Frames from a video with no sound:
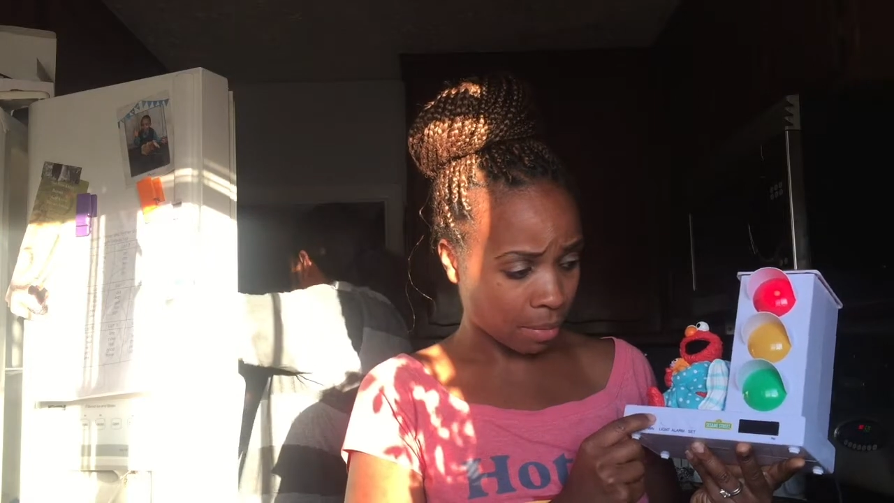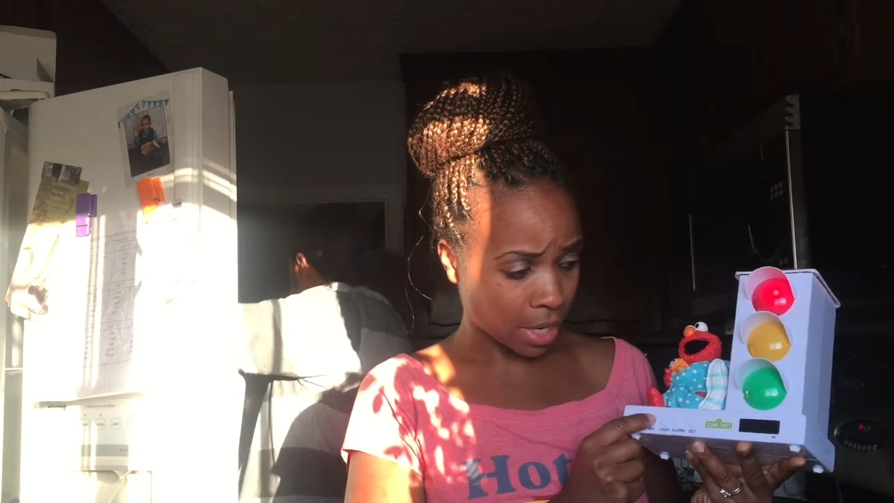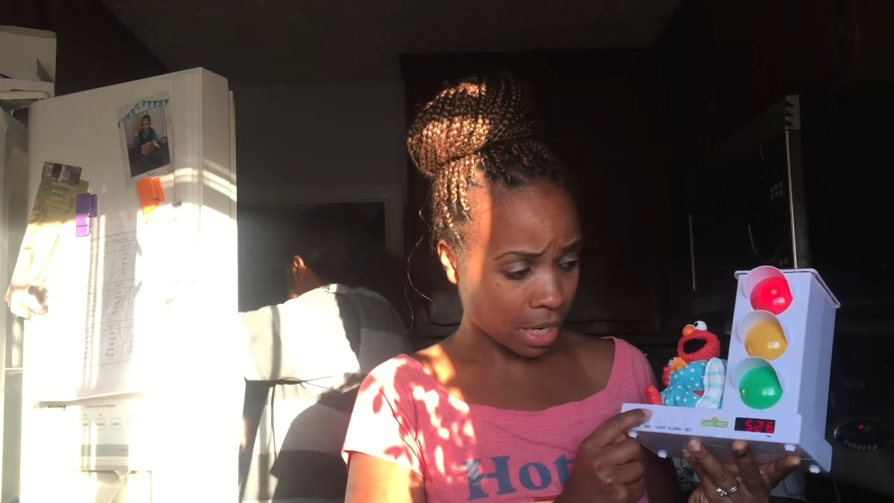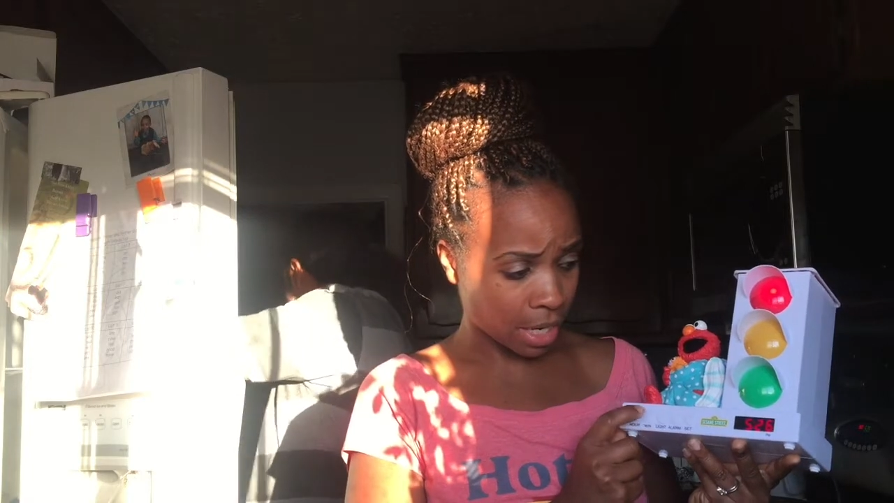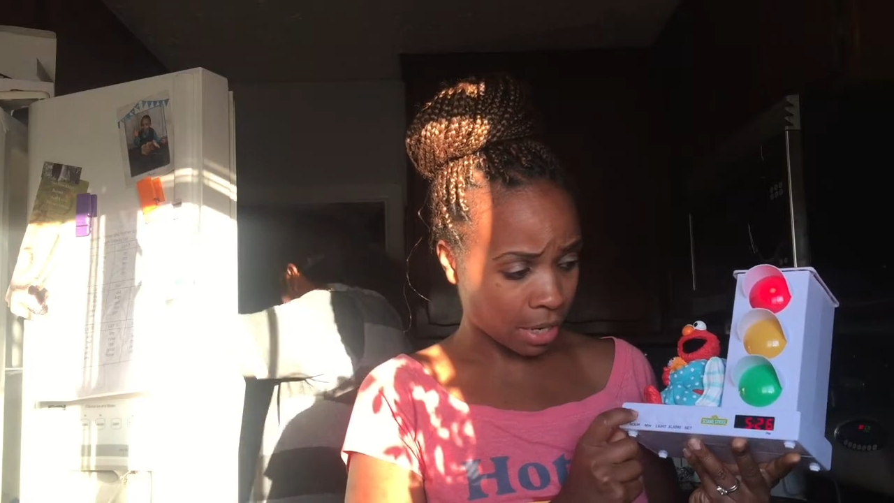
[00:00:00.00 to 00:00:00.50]

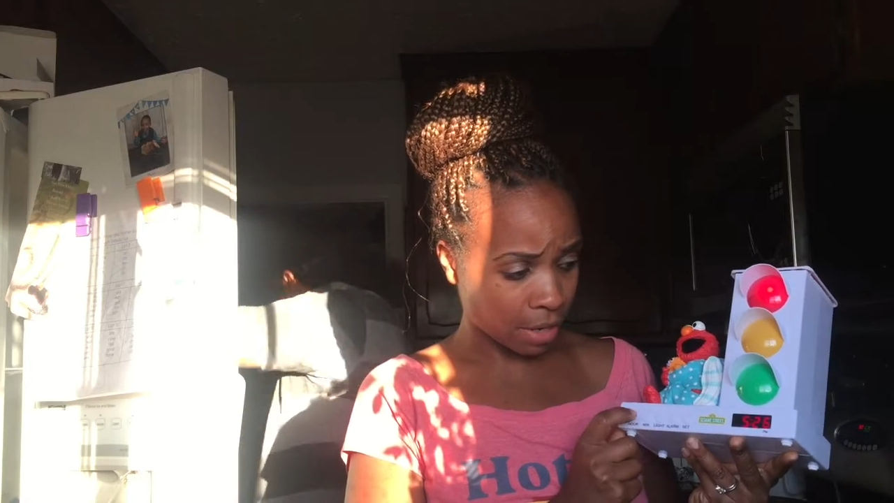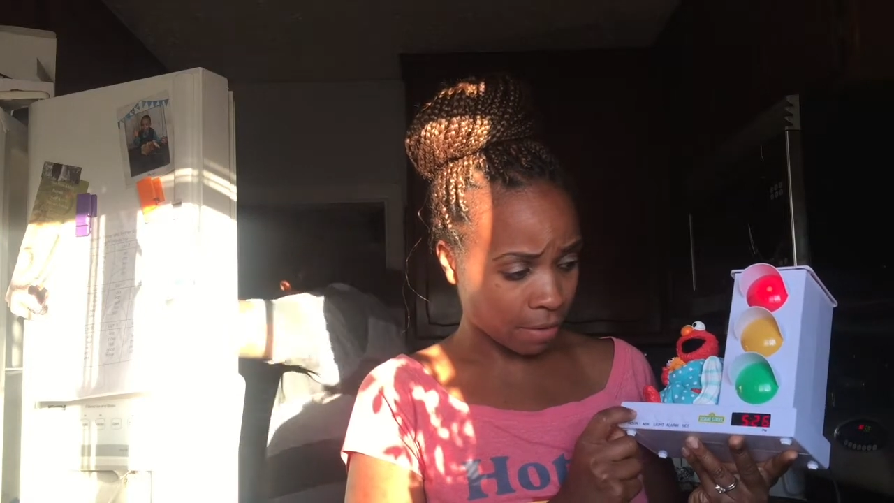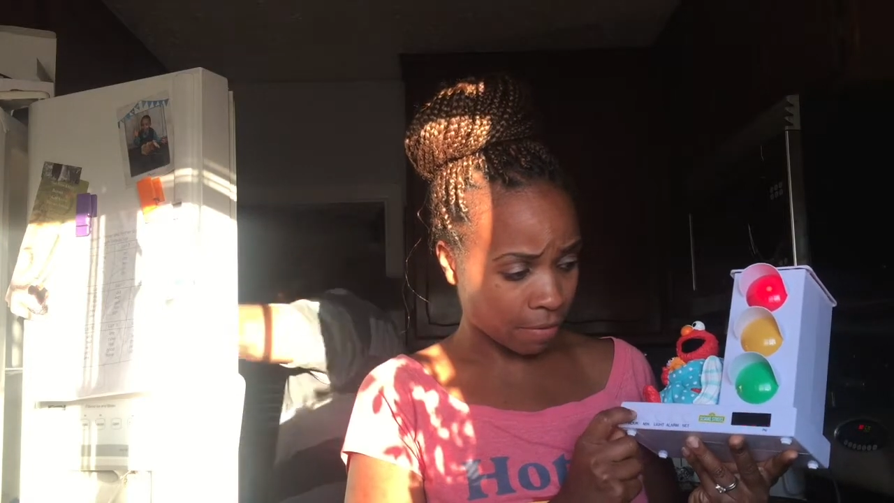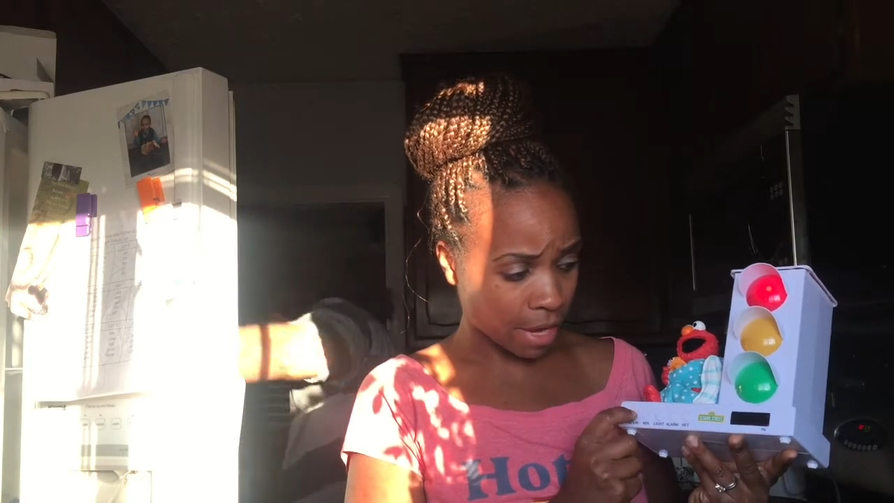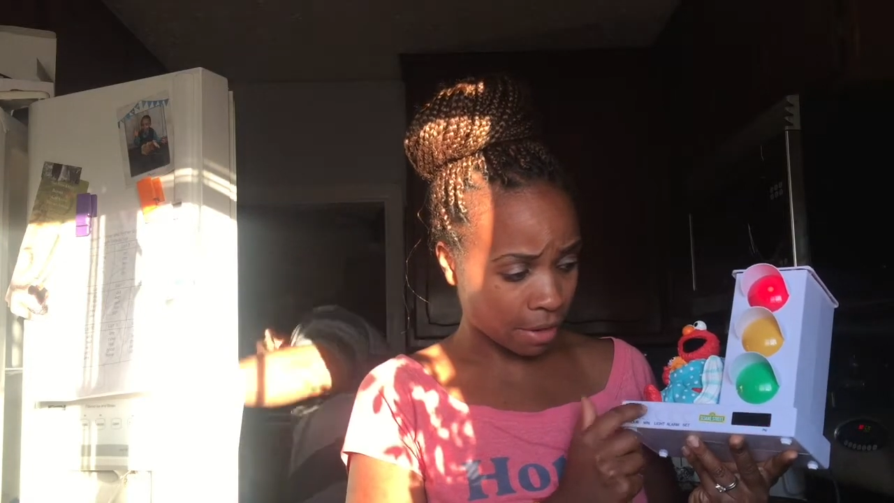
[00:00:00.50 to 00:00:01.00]
Minute,
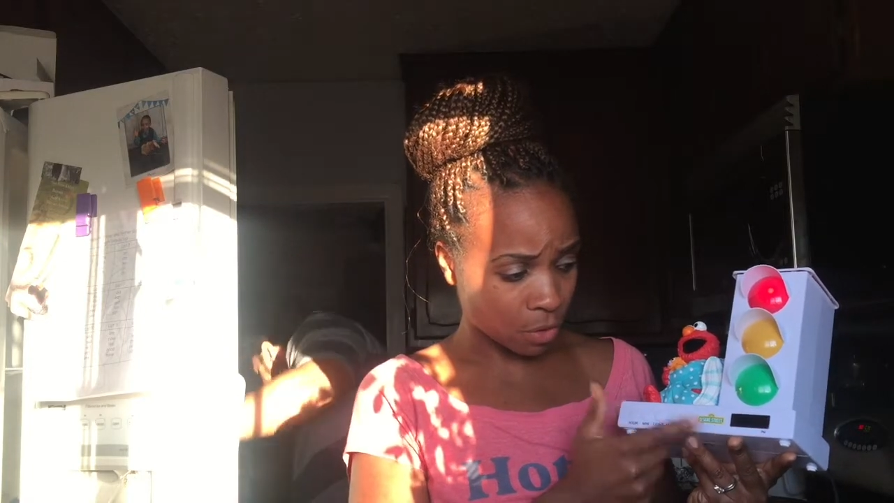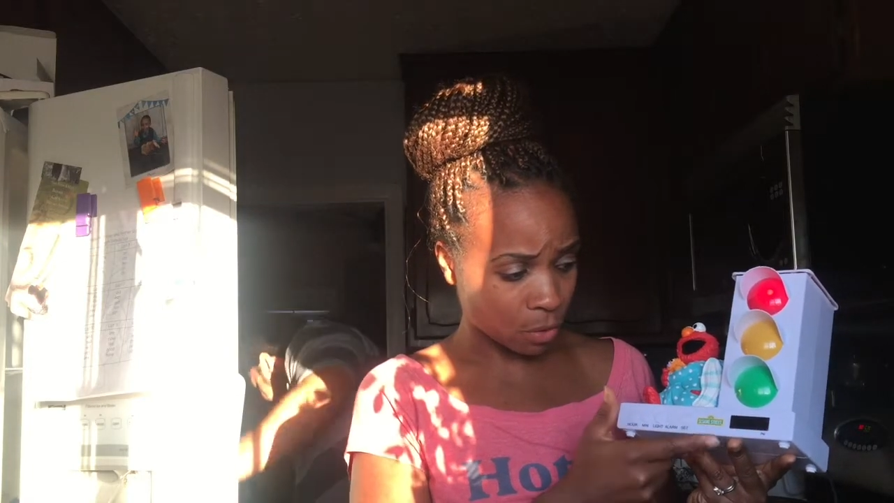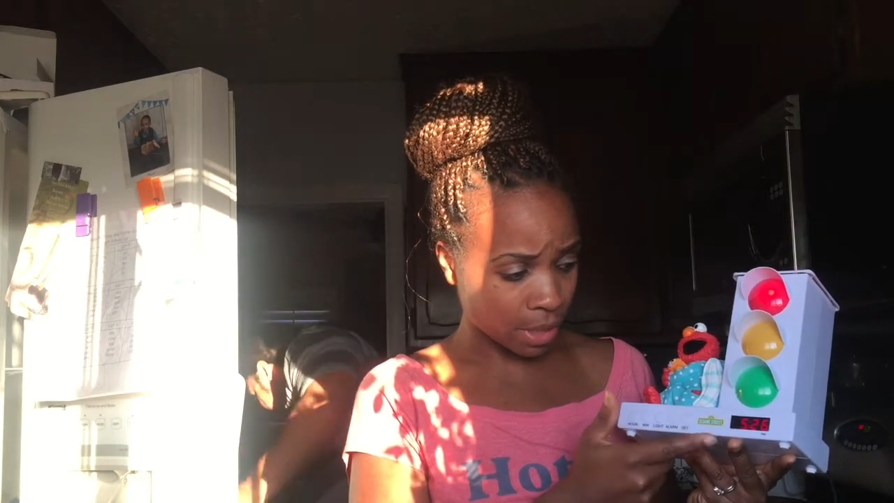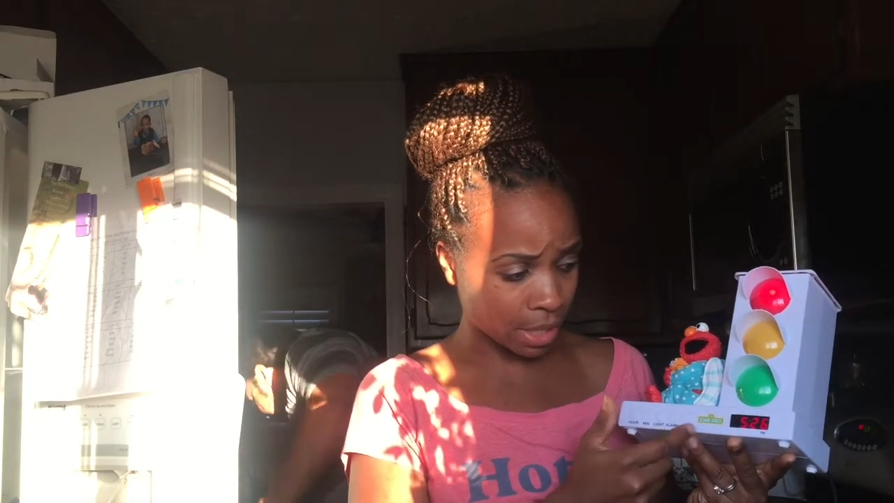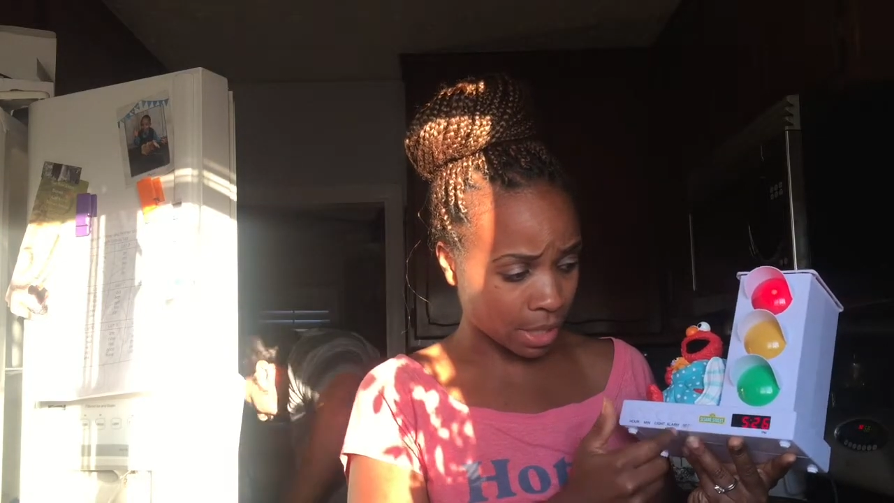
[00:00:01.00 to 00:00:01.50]

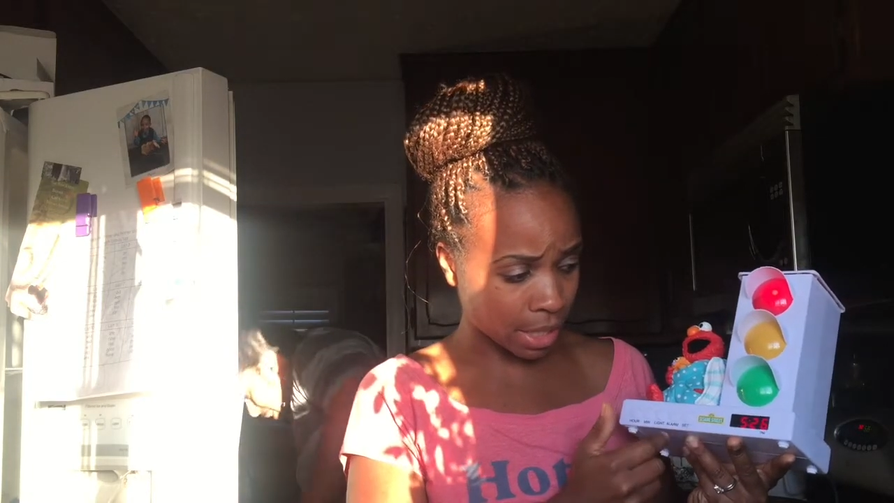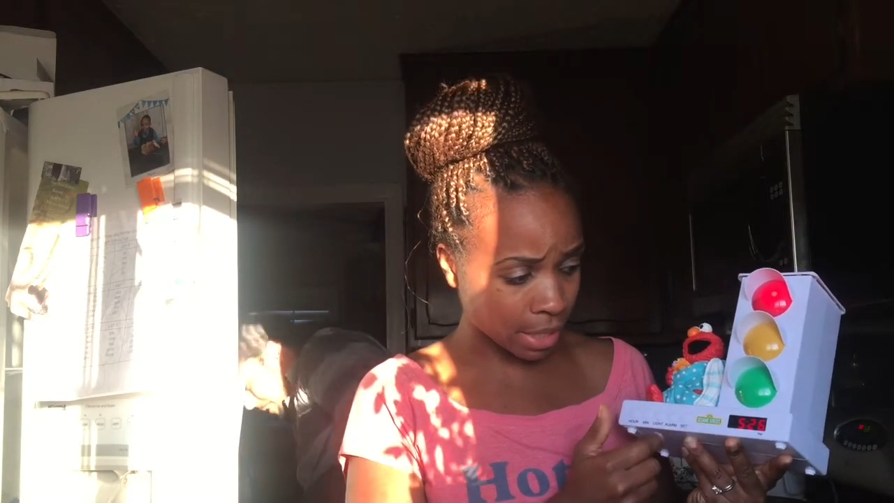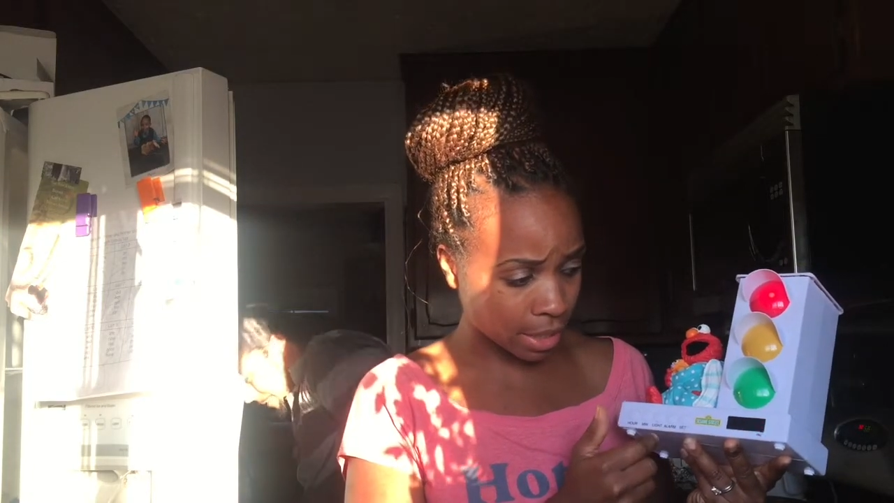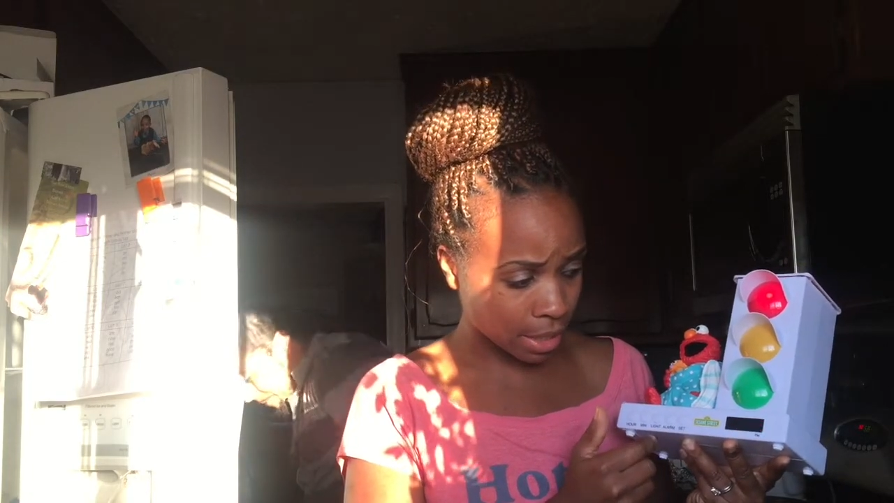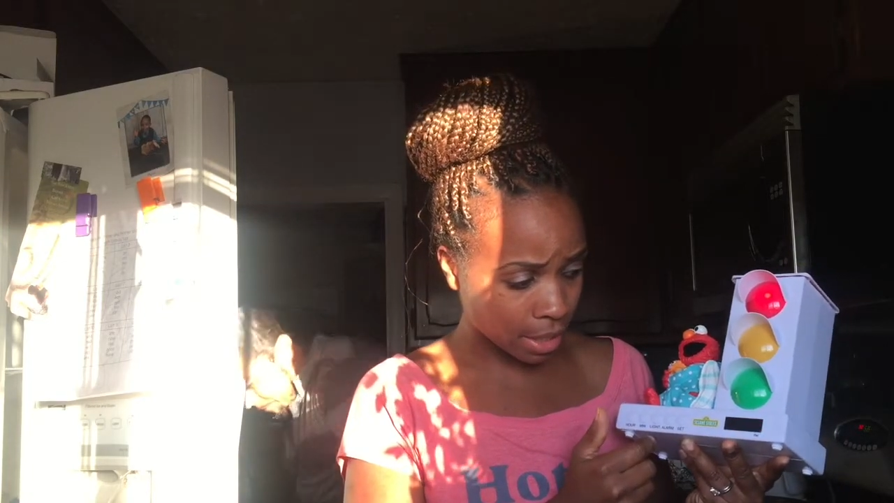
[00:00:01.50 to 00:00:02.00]

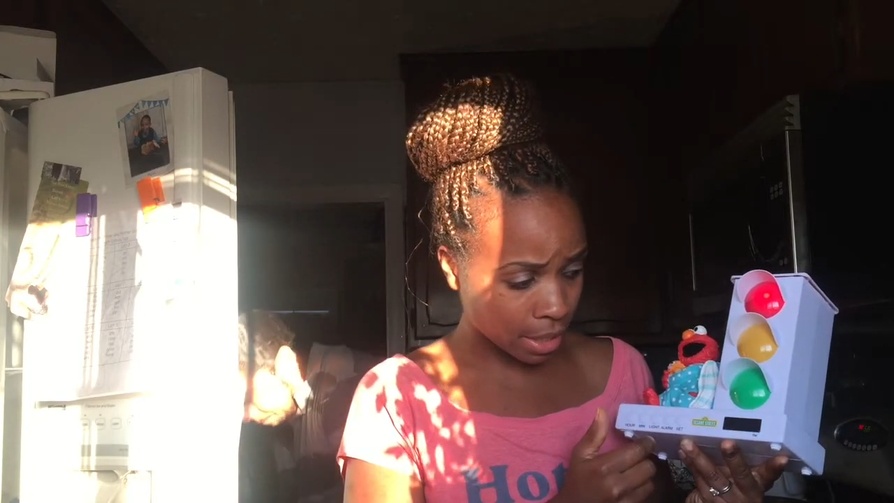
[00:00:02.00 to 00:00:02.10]
5:26